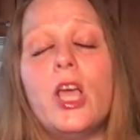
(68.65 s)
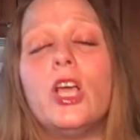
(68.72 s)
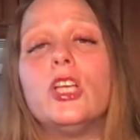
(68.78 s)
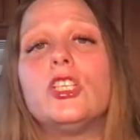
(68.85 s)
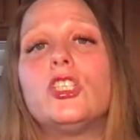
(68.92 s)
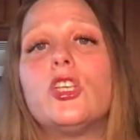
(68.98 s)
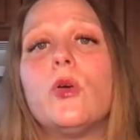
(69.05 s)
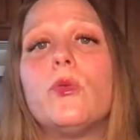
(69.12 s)

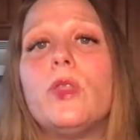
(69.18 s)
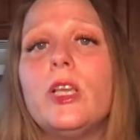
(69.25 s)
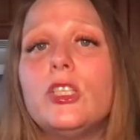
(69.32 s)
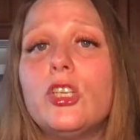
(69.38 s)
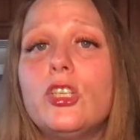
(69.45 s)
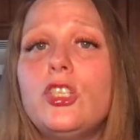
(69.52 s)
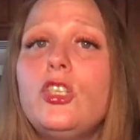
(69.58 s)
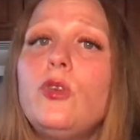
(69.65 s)
So these
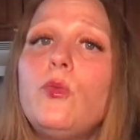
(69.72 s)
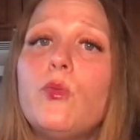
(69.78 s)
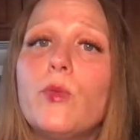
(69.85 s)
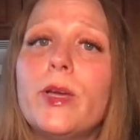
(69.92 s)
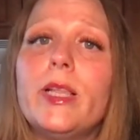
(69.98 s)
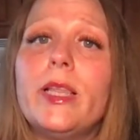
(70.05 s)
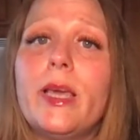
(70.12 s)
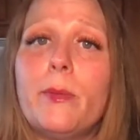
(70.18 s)
are two
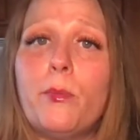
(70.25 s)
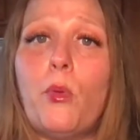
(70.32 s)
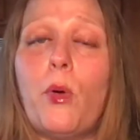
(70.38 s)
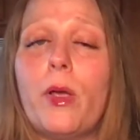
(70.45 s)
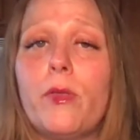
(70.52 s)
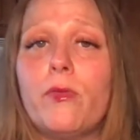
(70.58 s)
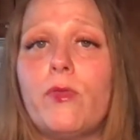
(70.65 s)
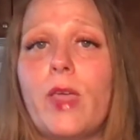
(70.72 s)
really
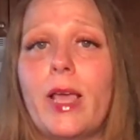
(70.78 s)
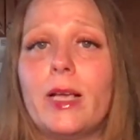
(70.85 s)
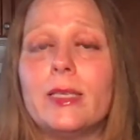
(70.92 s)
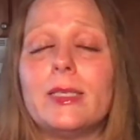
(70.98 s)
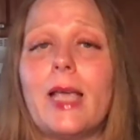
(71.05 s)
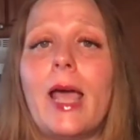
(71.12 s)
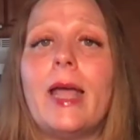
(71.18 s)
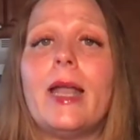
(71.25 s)
important
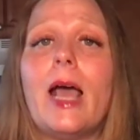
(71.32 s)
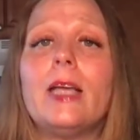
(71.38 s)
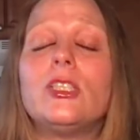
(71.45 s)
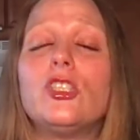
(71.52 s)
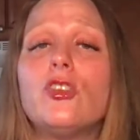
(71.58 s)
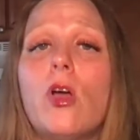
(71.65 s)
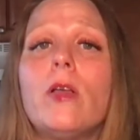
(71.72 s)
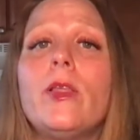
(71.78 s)
things, and I
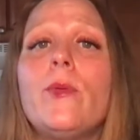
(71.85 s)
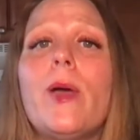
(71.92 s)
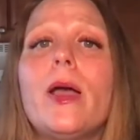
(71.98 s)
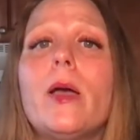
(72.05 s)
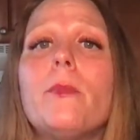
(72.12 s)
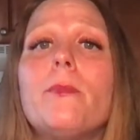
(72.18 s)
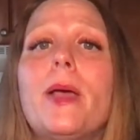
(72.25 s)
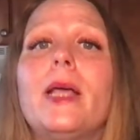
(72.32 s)
strongly
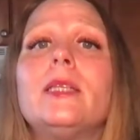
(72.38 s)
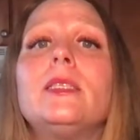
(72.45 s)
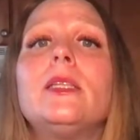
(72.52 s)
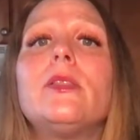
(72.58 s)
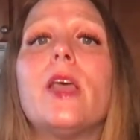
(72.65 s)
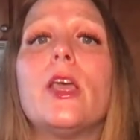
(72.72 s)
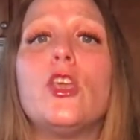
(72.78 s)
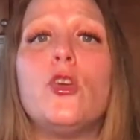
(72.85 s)
recommend
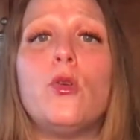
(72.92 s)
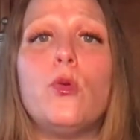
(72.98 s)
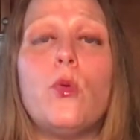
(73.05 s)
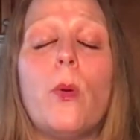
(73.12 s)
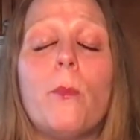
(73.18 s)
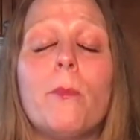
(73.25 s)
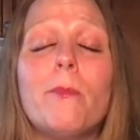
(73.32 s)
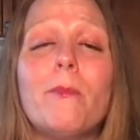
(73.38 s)
that you
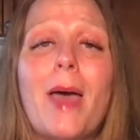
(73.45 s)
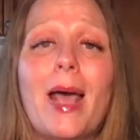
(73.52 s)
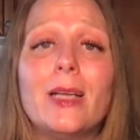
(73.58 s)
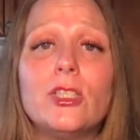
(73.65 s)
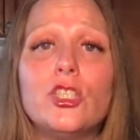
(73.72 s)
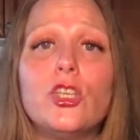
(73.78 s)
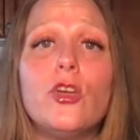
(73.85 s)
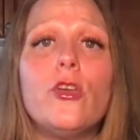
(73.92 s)

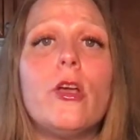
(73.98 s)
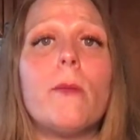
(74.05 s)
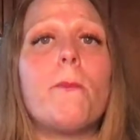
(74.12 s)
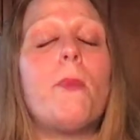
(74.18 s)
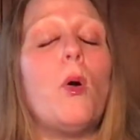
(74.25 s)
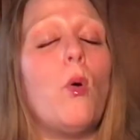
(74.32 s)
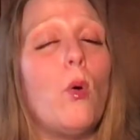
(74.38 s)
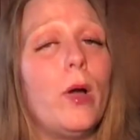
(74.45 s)
master your
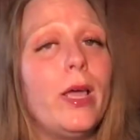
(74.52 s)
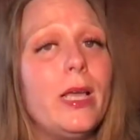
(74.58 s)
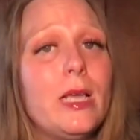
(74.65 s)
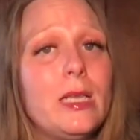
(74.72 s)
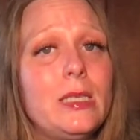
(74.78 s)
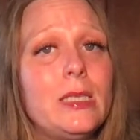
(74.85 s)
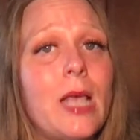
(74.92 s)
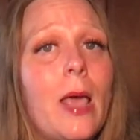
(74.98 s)

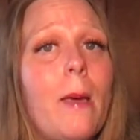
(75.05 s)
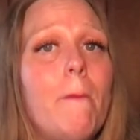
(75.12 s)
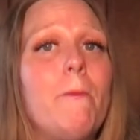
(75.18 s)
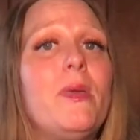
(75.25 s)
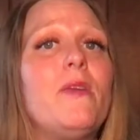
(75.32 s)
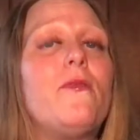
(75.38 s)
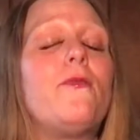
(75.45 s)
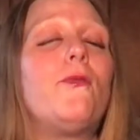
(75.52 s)
poise
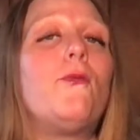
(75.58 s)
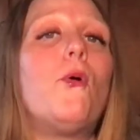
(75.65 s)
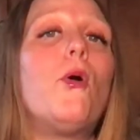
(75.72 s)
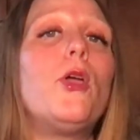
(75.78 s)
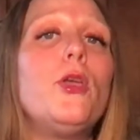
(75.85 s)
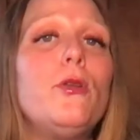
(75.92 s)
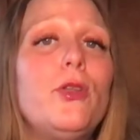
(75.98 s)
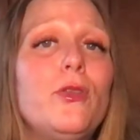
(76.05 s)
before
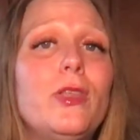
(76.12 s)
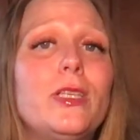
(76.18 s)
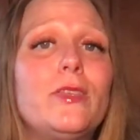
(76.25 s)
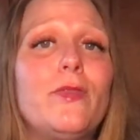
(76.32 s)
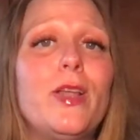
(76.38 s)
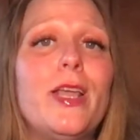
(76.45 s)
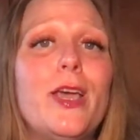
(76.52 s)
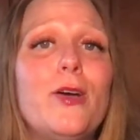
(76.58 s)
you do this
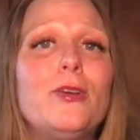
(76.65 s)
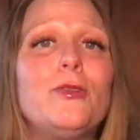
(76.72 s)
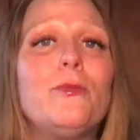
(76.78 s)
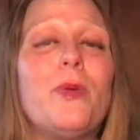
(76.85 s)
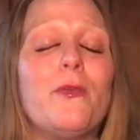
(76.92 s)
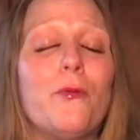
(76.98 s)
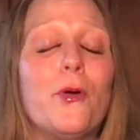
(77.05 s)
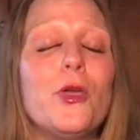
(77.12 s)
video,
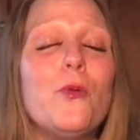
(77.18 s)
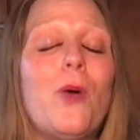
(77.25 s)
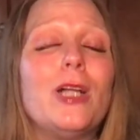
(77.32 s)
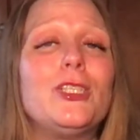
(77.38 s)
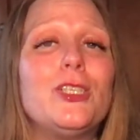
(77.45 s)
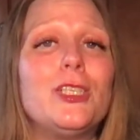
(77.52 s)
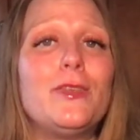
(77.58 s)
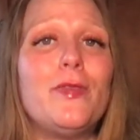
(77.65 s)
before you watch
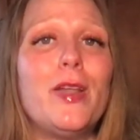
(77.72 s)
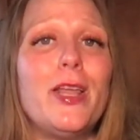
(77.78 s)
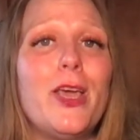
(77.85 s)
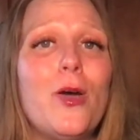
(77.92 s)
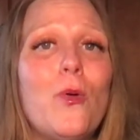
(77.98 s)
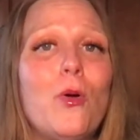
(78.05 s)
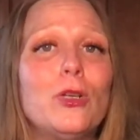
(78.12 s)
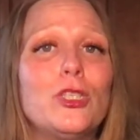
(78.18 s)
this
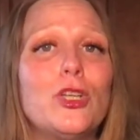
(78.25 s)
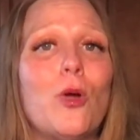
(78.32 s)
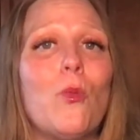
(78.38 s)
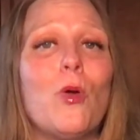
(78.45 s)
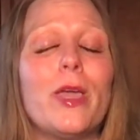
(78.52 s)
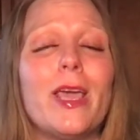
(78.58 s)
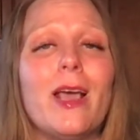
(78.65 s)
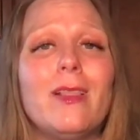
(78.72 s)
video or start
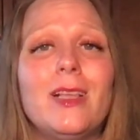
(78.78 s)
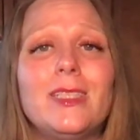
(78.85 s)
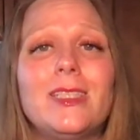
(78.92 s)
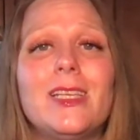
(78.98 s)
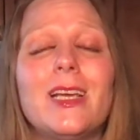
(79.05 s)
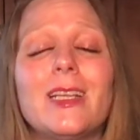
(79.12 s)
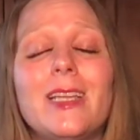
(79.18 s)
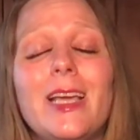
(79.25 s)
working on these
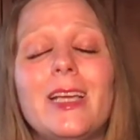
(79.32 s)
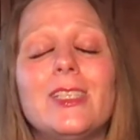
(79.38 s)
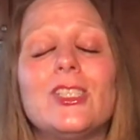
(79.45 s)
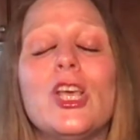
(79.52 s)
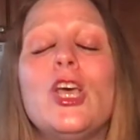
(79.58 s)
techniques.